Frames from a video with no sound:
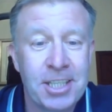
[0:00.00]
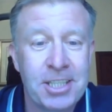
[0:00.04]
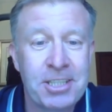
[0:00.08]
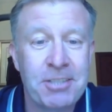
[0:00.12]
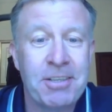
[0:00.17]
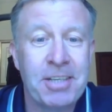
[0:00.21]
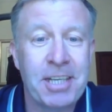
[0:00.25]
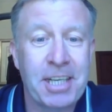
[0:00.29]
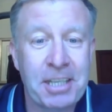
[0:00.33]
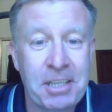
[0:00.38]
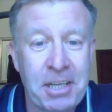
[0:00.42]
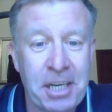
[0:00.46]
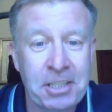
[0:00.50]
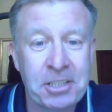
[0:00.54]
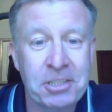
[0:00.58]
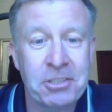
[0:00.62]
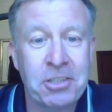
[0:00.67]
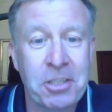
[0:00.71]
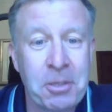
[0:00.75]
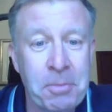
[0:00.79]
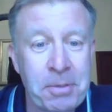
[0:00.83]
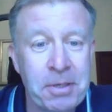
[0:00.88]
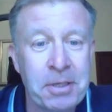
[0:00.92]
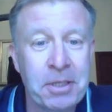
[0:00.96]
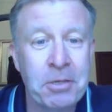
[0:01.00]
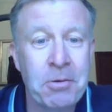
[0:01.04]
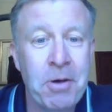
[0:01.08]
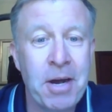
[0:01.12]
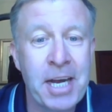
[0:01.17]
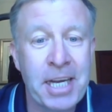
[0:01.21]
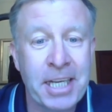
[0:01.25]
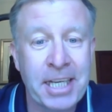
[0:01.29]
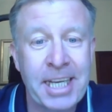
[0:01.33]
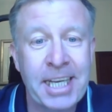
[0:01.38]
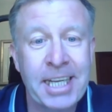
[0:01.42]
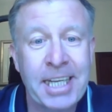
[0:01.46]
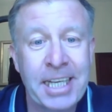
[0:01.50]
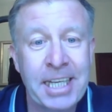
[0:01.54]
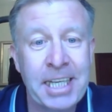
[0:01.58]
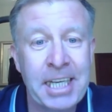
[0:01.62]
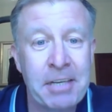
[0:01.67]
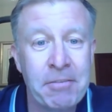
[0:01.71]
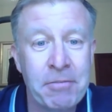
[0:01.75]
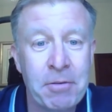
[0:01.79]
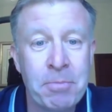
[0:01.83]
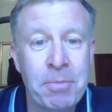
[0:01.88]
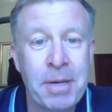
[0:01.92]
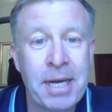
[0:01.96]
So I took quite a kicking
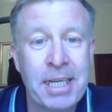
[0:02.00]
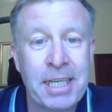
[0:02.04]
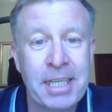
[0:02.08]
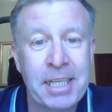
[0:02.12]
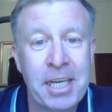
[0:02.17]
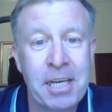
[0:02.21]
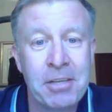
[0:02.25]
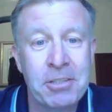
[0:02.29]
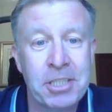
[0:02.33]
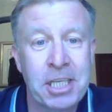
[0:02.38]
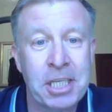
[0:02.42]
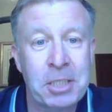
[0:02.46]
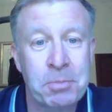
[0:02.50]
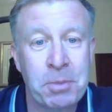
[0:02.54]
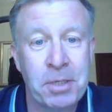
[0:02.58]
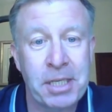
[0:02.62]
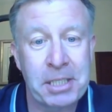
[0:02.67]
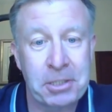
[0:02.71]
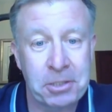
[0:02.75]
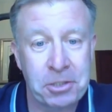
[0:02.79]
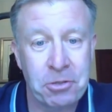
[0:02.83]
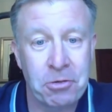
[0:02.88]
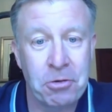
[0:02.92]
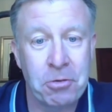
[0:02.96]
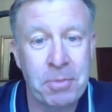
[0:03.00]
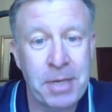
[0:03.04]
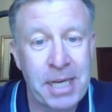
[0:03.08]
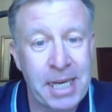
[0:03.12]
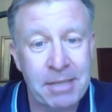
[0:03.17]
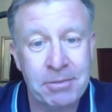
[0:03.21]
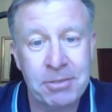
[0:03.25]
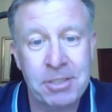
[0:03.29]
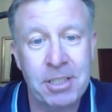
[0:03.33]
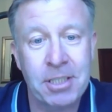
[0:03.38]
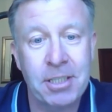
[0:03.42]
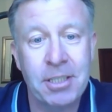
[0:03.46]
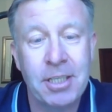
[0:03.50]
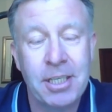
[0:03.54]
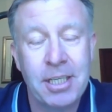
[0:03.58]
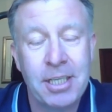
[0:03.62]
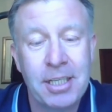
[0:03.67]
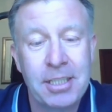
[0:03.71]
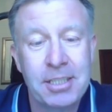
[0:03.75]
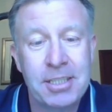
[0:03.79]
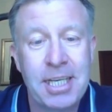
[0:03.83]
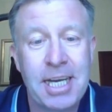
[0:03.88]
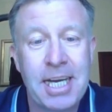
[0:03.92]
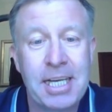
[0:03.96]
even back in those days. But it taught me how to
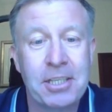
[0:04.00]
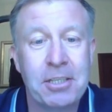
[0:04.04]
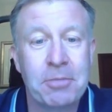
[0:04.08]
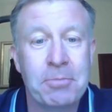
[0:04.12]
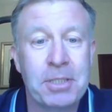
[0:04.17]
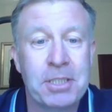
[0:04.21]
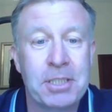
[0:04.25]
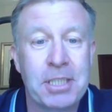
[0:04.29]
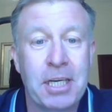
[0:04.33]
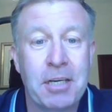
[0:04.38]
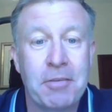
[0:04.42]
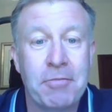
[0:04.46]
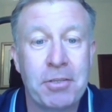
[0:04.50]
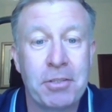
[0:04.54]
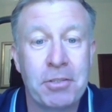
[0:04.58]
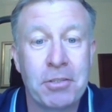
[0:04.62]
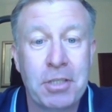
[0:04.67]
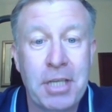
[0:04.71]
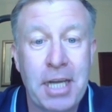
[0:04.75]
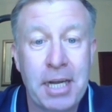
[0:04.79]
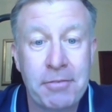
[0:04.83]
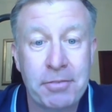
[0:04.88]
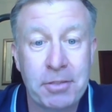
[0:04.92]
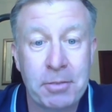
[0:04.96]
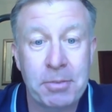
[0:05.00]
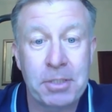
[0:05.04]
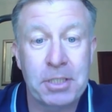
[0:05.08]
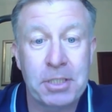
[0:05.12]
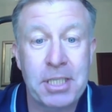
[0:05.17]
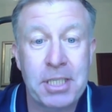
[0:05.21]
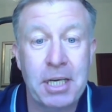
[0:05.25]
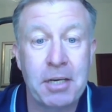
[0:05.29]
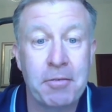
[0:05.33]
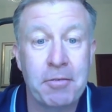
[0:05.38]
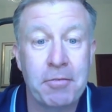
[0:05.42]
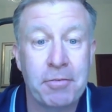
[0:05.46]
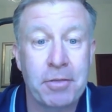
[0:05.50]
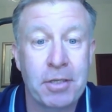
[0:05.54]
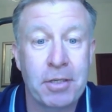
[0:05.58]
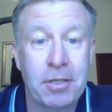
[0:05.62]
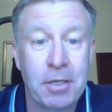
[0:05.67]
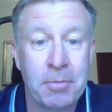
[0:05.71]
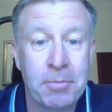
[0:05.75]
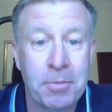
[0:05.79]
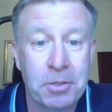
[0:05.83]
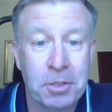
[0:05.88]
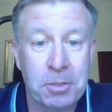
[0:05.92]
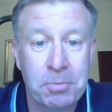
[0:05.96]
handle myself and look after myself
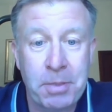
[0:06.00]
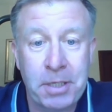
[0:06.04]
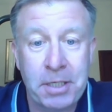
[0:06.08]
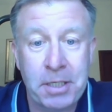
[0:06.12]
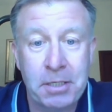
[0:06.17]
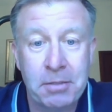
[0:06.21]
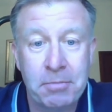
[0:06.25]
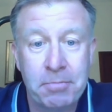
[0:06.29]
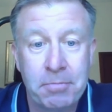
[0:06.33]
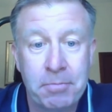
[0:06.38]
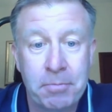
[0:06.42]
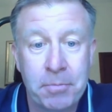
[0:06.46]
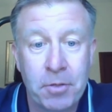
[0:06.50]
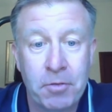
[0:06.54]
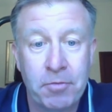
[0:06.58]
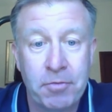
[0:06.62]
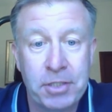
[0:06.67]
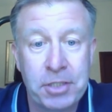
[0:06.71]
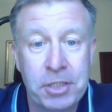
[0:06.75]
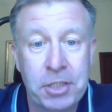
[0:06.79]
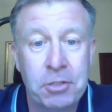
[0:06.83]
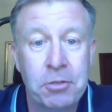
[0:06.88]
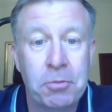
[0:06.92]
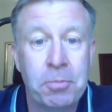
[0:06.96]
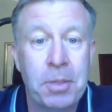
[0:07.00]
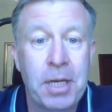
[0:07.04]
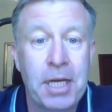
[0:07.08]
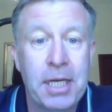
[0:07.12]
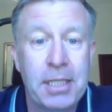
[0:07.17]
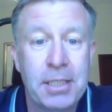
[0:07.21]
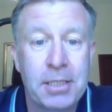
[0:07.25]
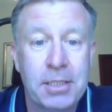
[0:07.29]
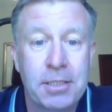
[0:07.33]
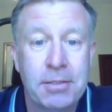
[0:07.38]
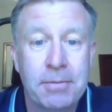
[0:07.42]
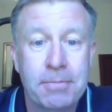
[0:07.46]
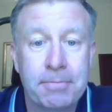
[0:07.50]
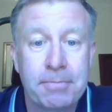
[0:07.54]
amongst bigger, more physical players.